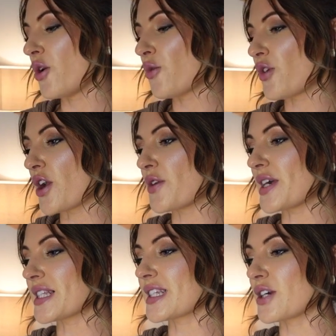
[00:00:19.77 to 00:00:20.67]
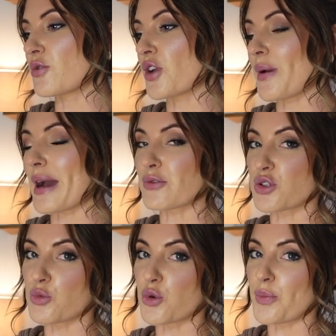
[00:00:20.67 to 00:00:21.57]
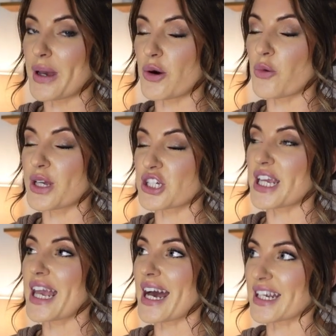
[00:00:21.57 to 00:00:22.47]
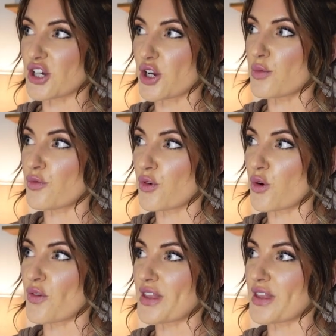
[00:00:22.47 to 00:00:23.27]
Although there's still no outer wall built, which he had hoped for.